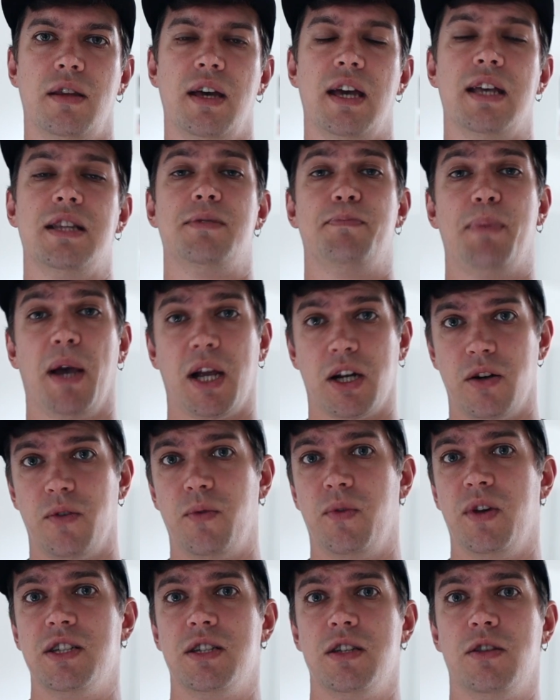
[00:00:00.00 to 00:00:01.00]
The inspector
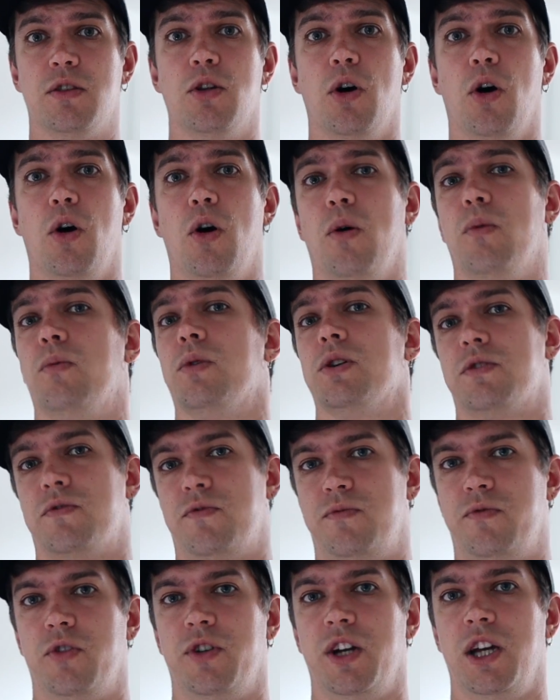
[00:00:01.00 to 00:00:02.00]
visit though was
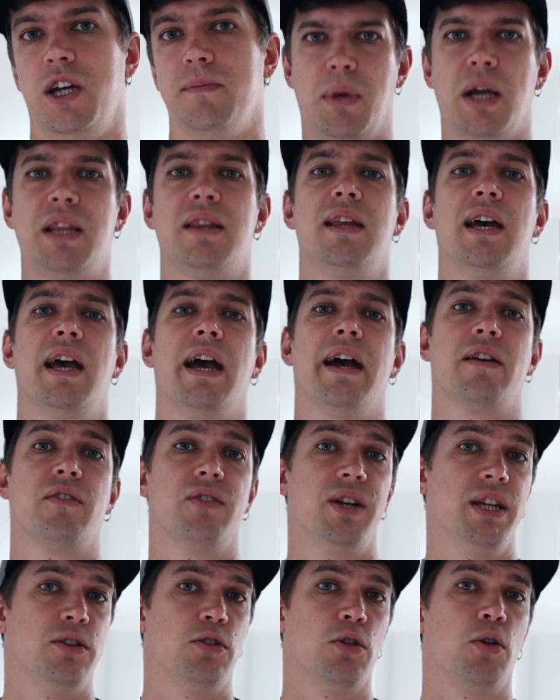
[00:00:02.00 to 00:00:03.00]
free, but they
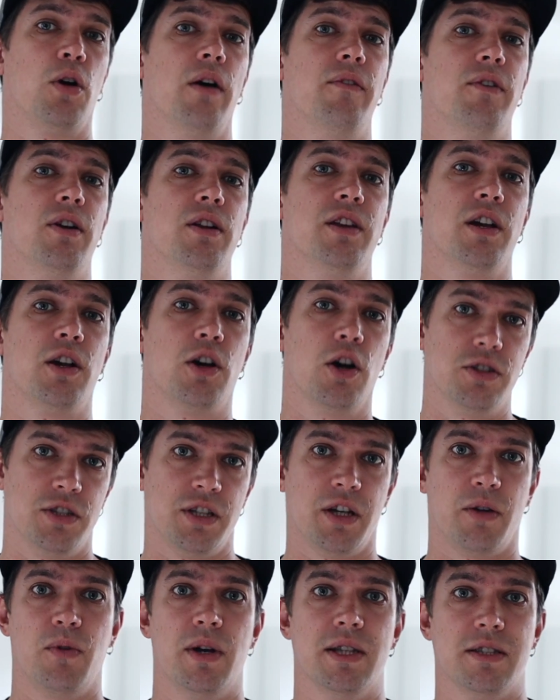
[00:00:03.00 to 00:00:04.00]
agreed to cover the
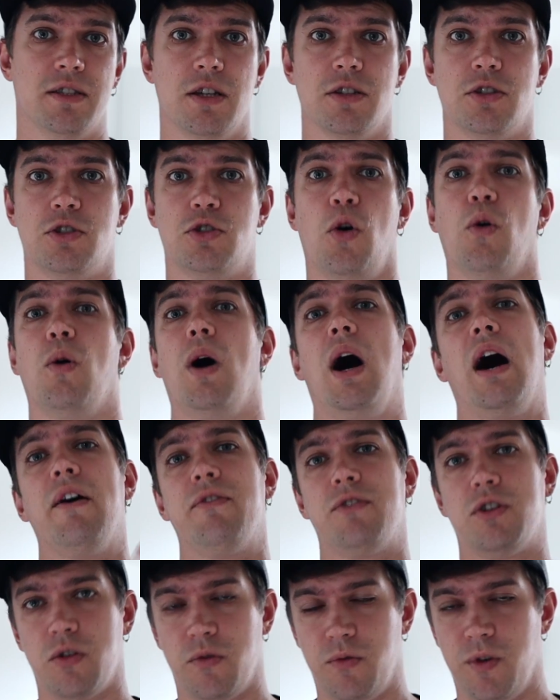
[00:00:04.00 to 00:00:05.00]
consequences. So
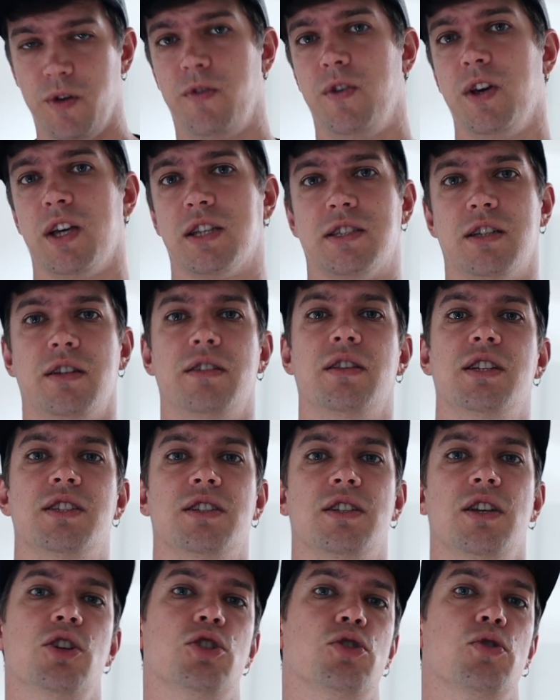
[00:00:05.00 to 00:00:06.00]
after we fix
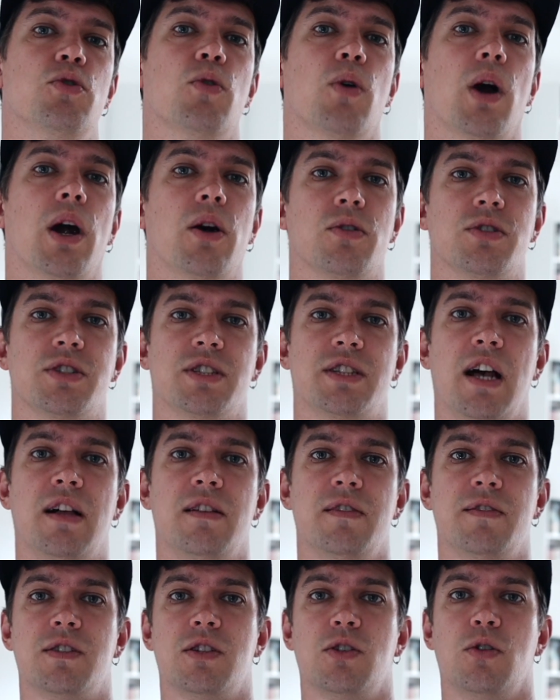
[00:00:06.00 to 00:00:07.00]
this issue
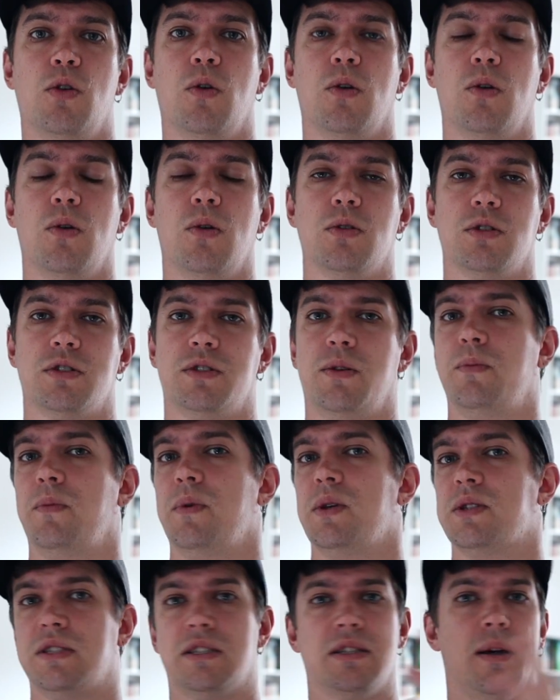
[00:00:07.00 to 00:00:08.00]
ourselves or
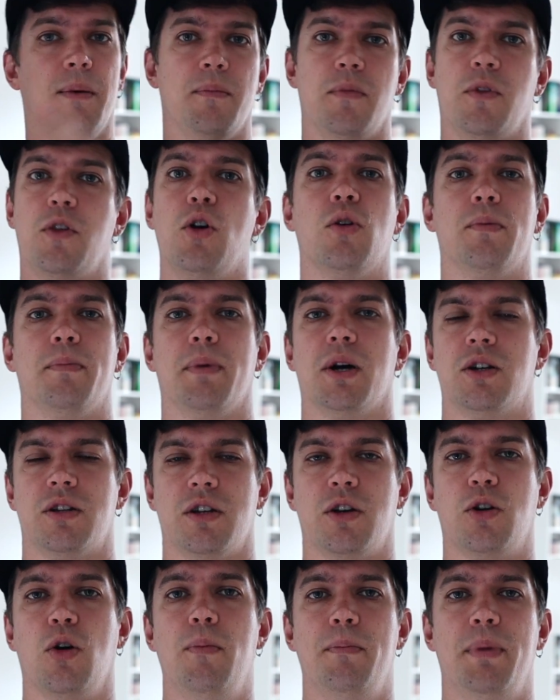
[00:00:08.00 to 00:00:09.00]
with some
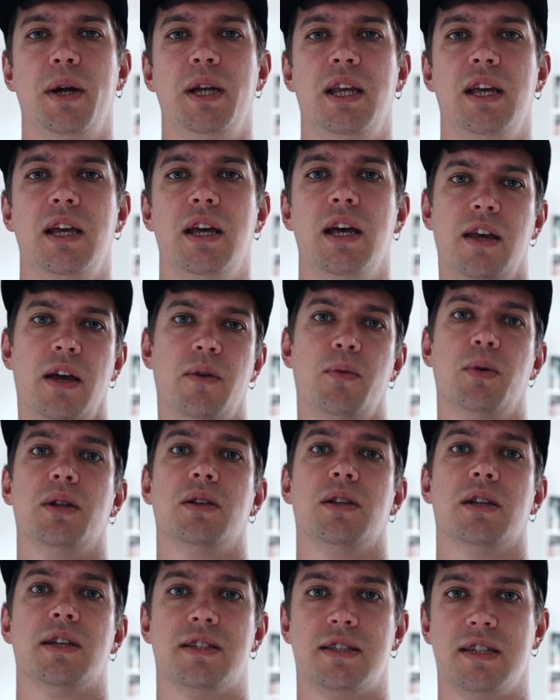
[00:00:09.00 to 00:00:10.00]
third-party company, they
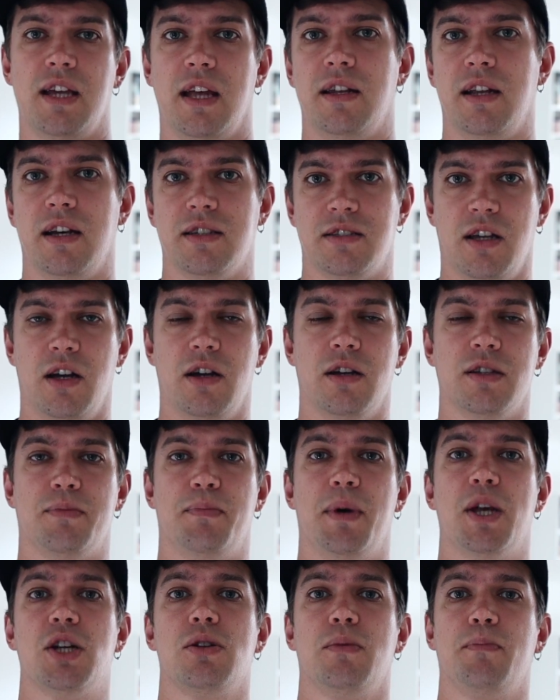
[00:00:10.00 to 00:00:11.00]
will send us a
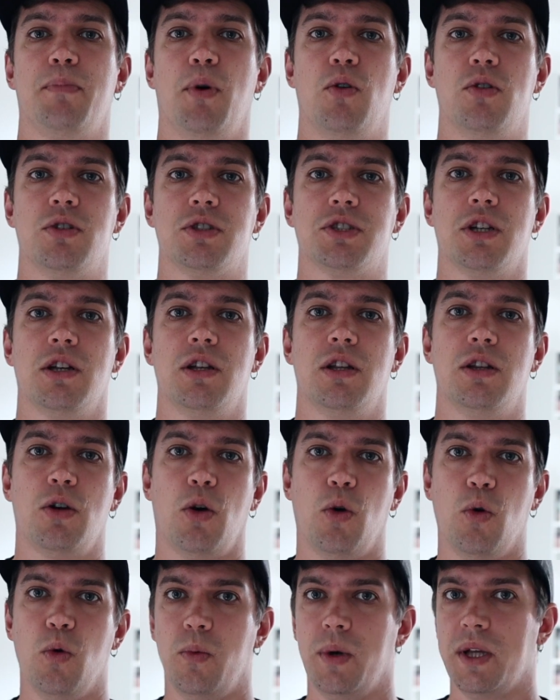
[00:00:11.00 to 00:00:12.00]
special person
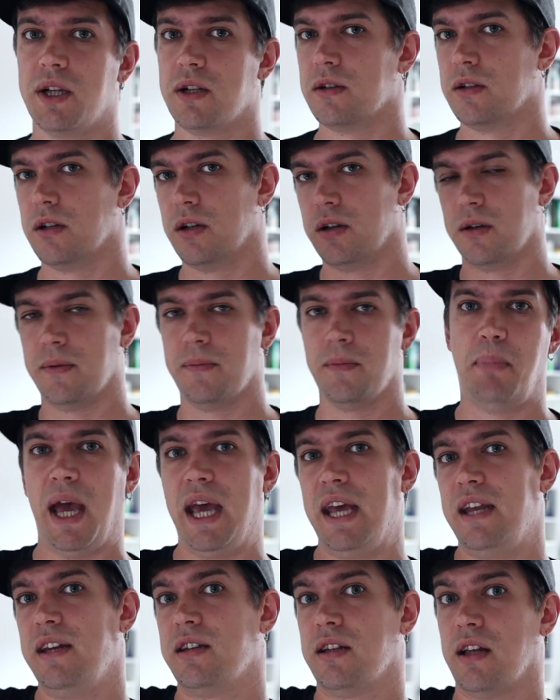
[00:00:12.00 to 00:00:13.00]
who will
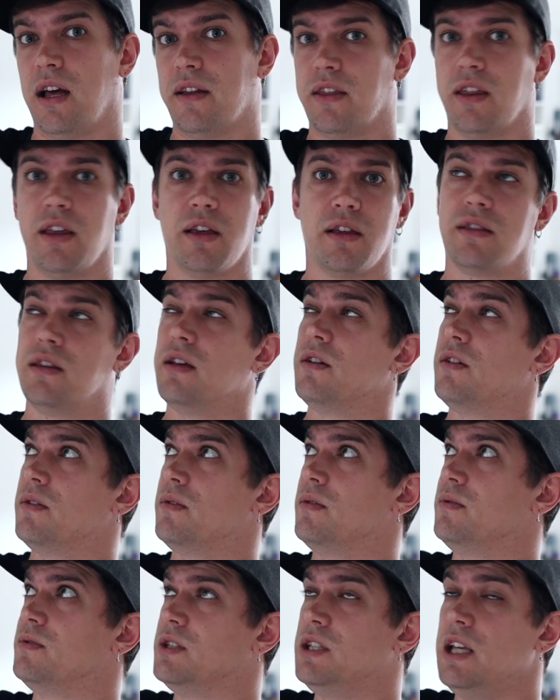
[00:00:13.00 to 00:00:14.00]
paint, I think,
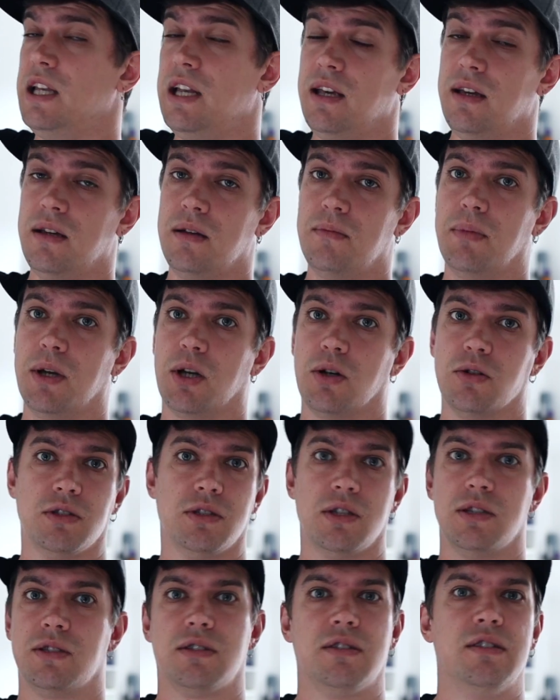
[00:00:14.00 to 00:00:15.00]
the ceiling, because
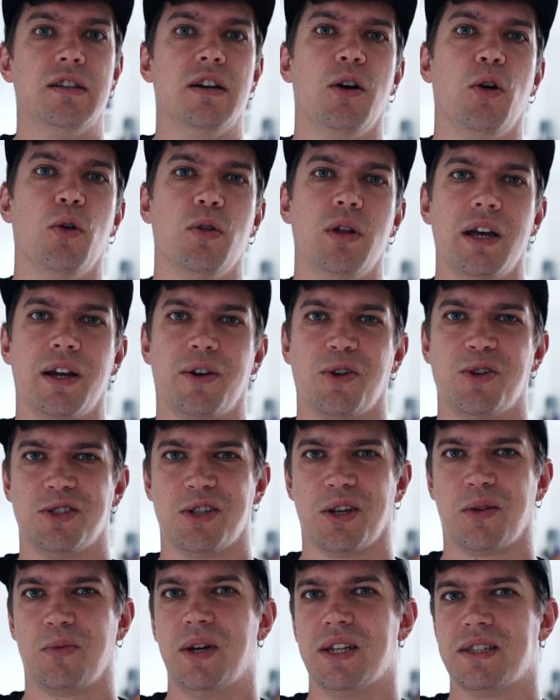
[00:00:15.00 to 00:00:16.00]
it's the only
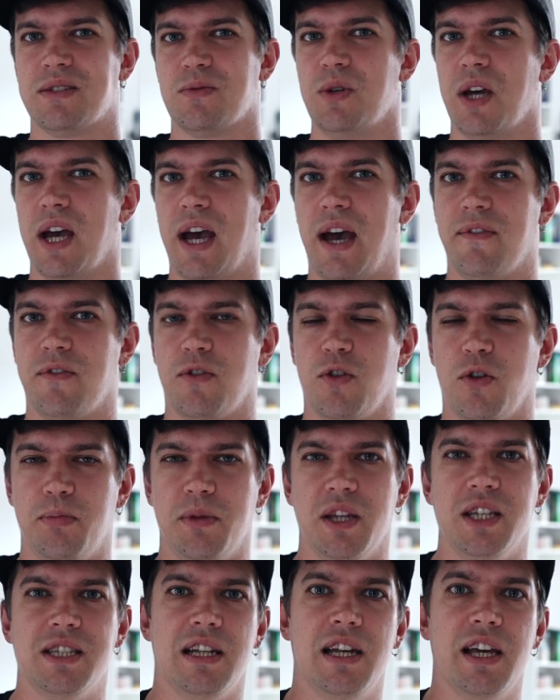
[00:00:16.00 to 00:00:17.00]
consequence we have from
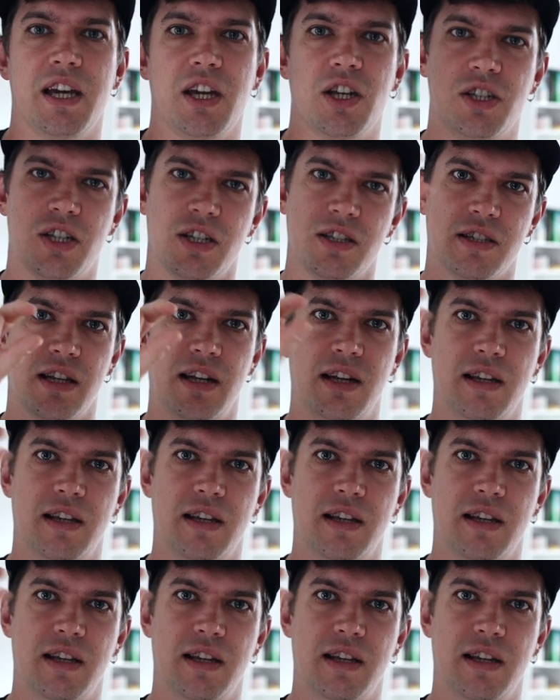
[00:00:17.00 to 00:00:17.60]
this leakage. It's a